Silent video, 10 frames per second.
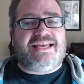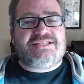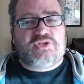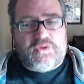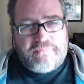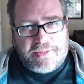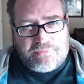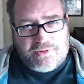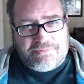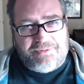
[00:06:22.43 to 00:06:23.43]
That's not my
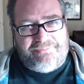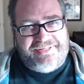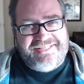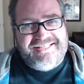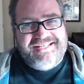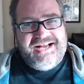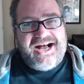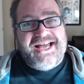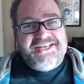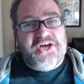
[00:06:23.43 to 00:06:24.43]
problem.
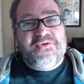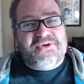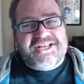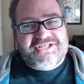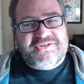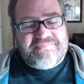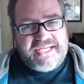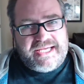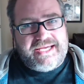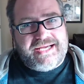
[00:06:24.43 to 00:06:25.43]
I know what I should
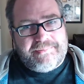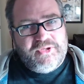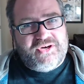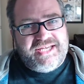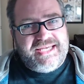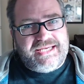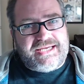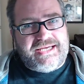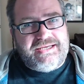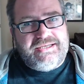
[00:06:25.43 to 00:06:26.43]
be eating. I'm not eating
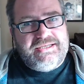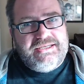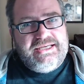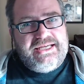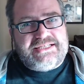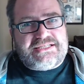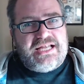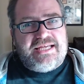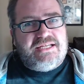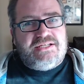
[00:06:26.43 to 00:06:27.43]
it. It's
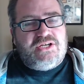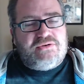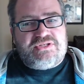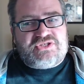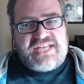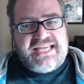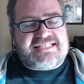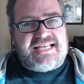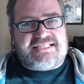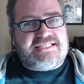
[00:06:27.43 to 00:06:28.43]
like, you know, it's scare
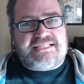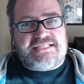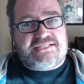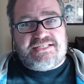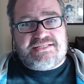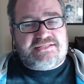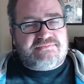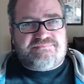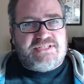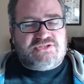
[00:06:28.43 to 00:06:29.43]
tactics.
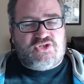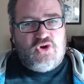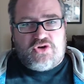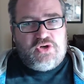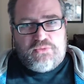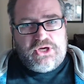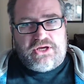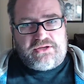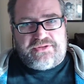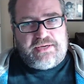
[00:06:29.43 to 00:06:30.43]
It's not going to
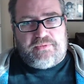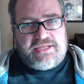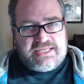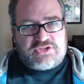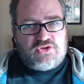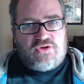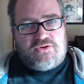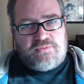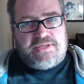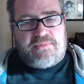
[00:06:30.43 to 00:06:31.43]
work that way. That's
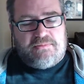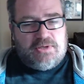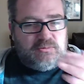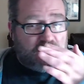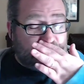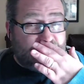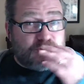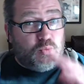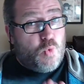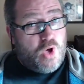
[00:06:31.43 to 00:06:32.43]
not the way my mind works.
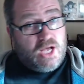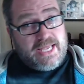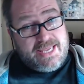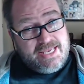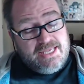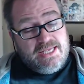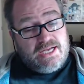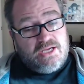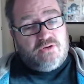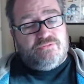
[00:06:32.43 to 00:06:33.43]
That's why
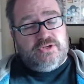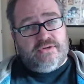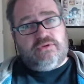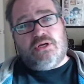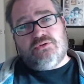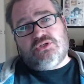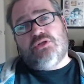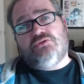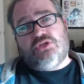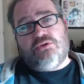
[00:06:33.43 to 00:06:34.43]
I often don't go to
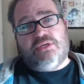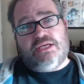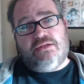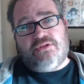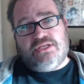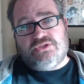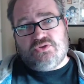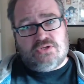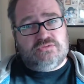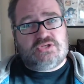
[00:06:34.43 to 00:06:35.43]
those Q&A things
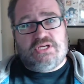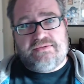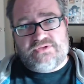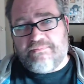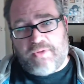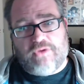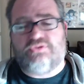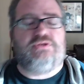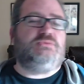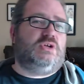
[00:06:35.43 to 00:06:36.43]
or those kind of
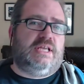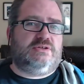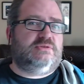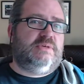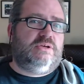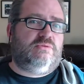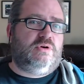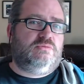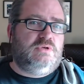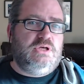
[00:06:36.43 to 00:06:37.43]
symposiums on how to make your
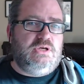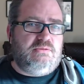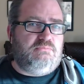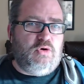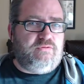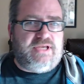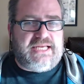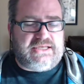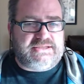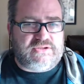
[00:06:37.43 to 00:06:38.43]
own movie
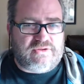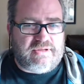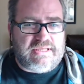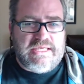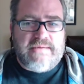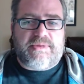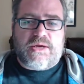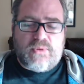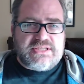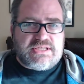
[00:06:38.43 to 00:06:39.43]
and how to do it. But
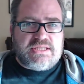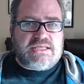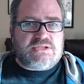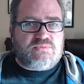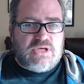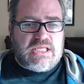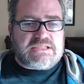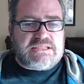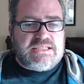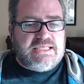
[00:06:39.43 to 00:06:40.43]
I went to this
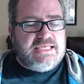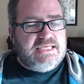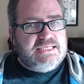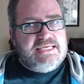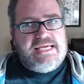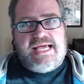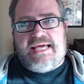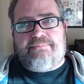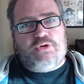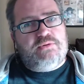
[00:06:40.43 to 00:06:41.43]
reluctantly
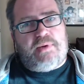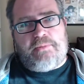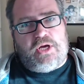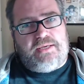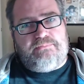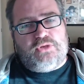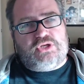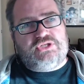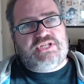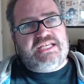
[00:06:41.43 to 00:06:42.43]
and it blew my mind,
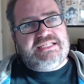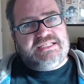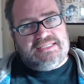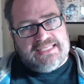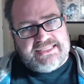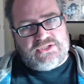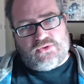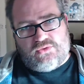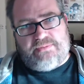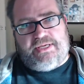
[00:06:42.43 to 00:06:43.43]
because they did
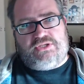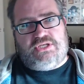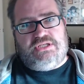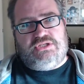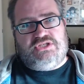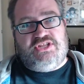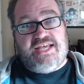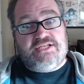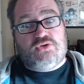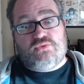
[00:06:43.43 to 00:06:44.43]
talk about changes.
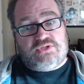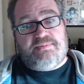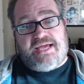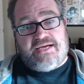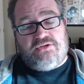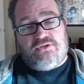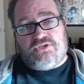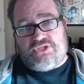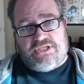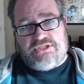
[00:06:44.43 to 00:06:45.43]
They talked about how you
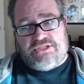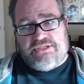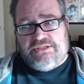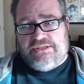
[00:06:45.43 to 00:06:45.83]
could change it.